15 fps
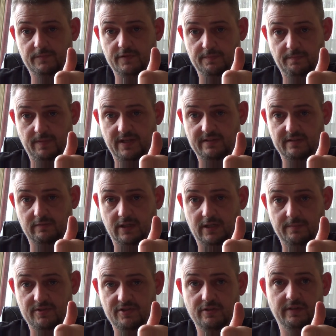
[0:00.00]
to paint their
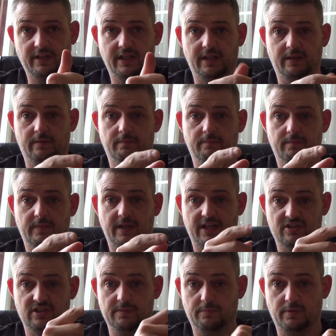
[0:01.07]
army so they can
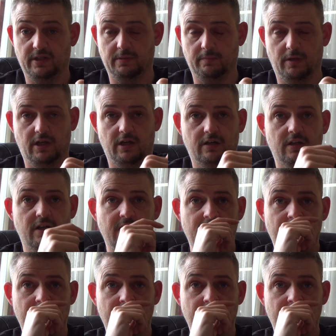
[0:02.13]
actually bring them along.